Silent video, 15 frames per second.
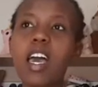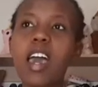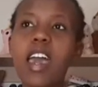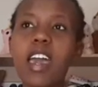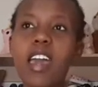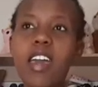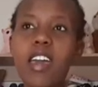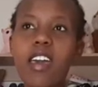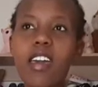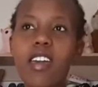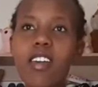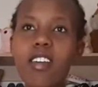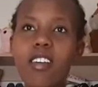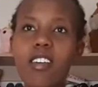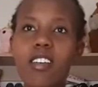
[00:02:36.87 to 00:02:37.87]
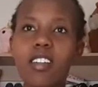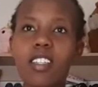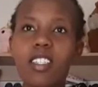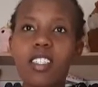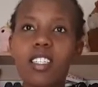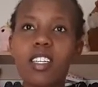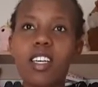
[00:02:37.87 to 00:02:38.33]

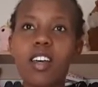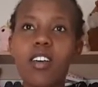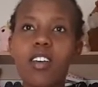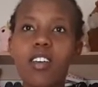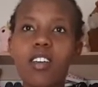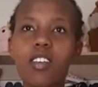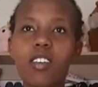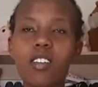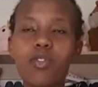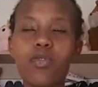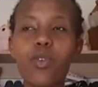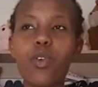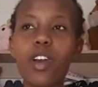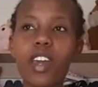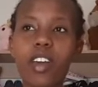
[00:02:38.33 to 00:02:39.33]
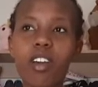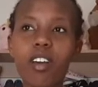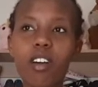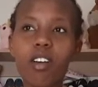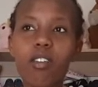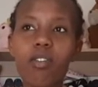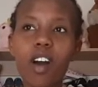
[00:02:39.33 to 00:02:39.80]
and Farik.
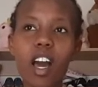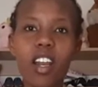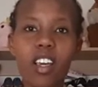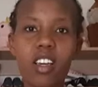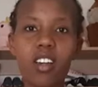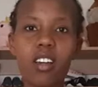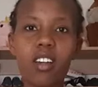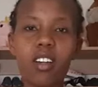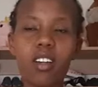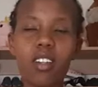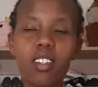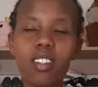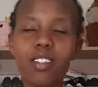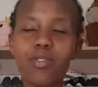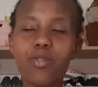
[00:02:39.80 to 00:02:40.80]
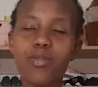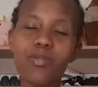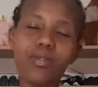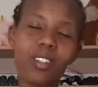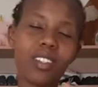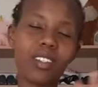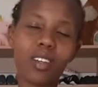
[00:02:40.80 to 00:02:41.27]

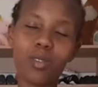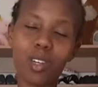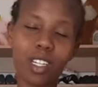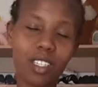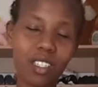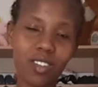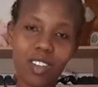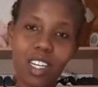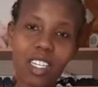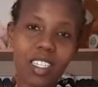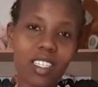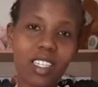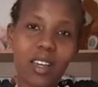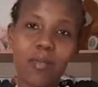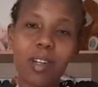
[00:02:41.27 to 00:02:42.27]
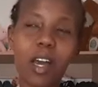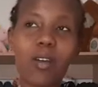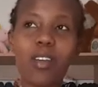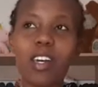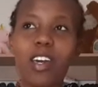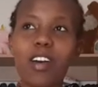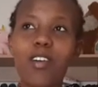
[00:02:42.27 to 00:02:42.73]
Okay, I'll just write his name down
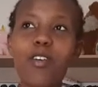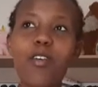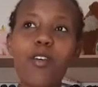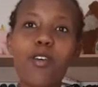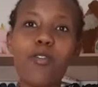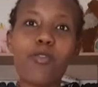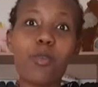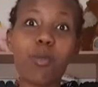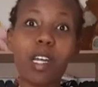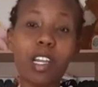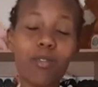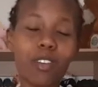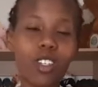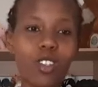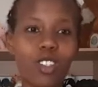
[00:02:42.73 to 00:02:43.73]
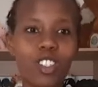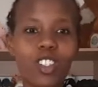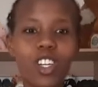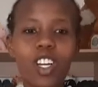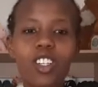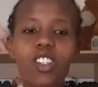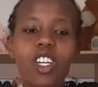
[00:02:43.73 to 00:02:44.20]
here, from Elevation
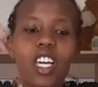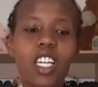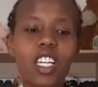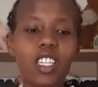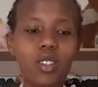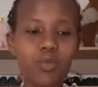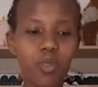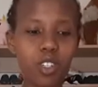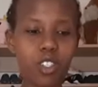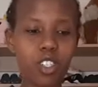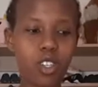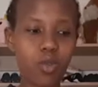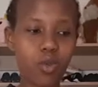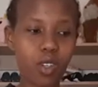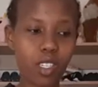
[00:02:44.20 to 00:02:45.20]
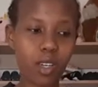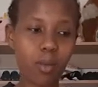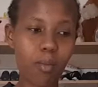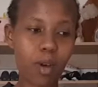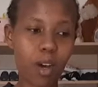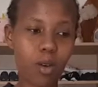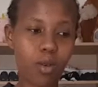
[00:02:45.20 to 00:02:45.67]
Church. And his preaching was
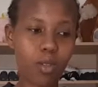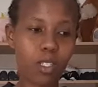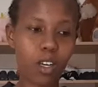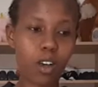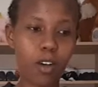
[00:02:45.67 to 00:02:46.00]
about